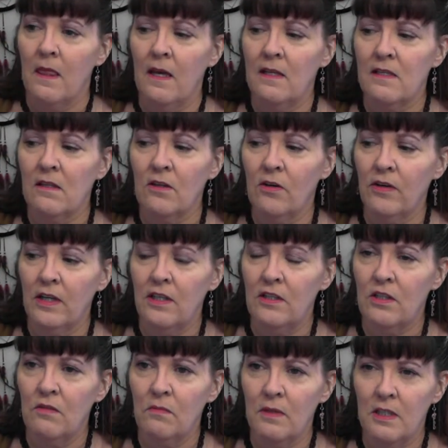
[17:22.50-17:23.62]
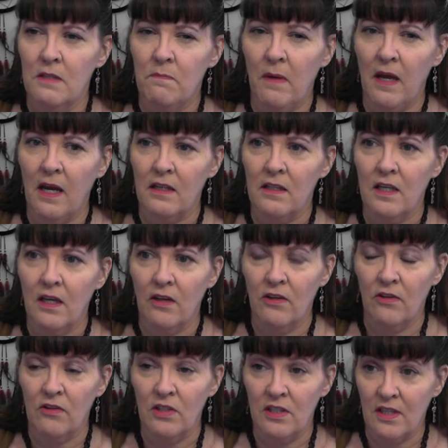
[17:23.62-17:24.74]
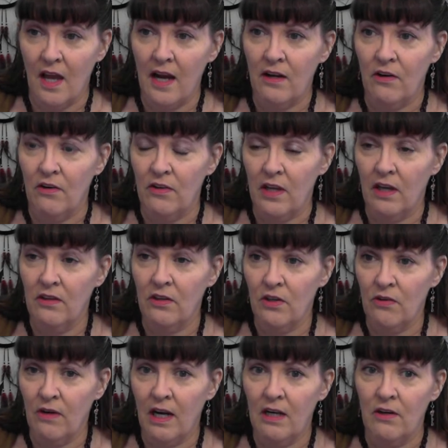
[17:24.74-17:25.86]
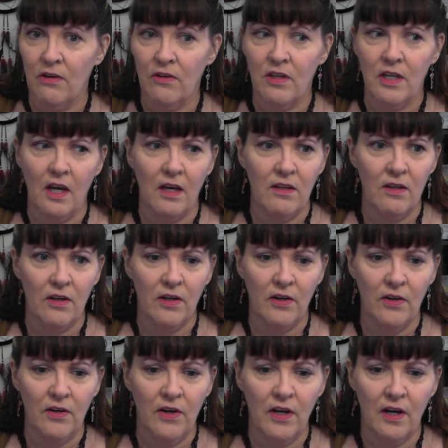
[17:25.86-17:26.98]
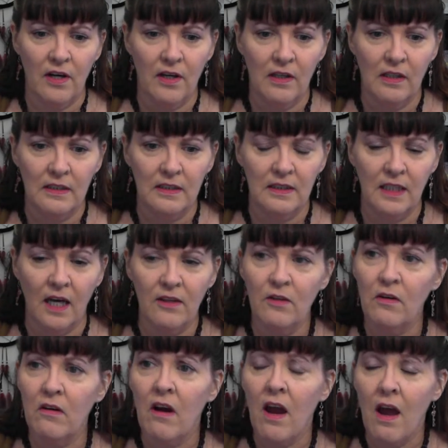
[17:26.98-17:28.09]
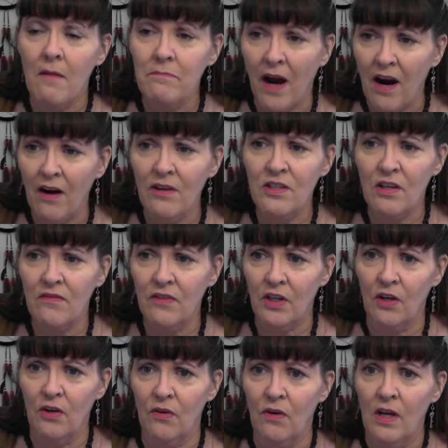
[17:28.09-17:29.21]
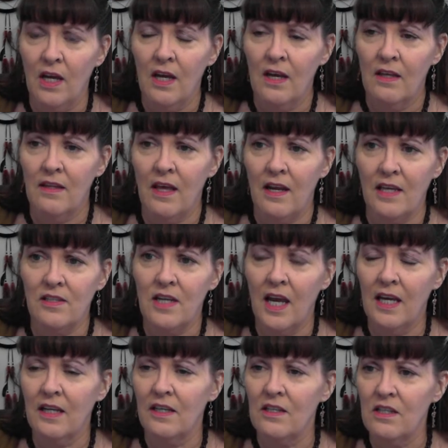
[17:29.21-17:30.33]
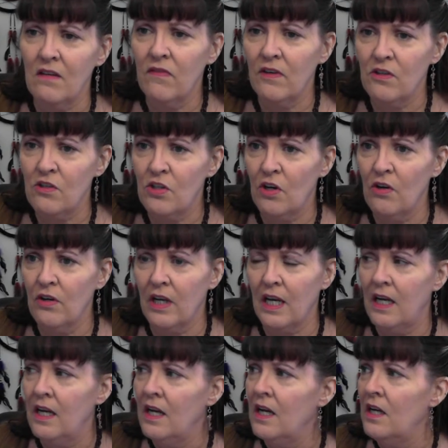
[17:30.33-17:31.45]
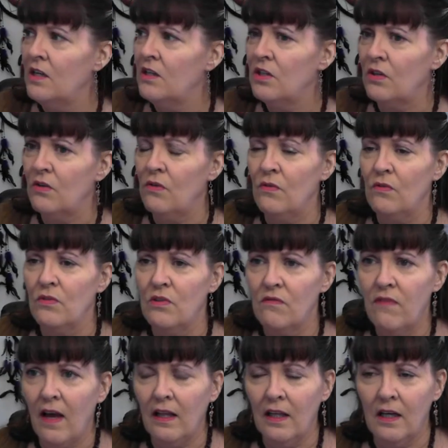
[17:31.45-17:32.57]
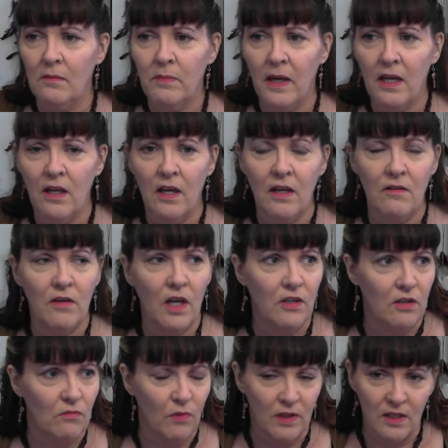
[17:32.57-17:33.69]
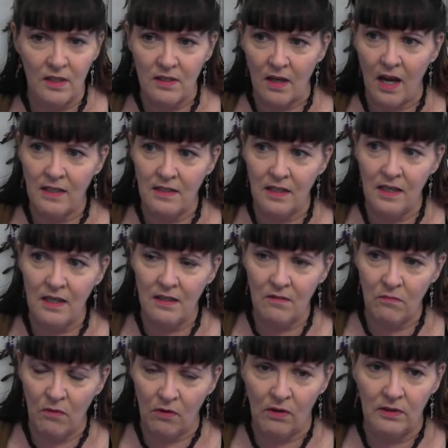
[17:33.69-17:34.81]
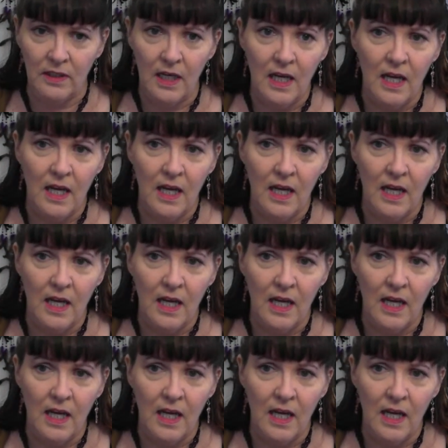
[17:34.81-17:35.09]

It's learning to respect the other designer, the other creator, the other part of you that has taken a different journey to develop and with this idea world.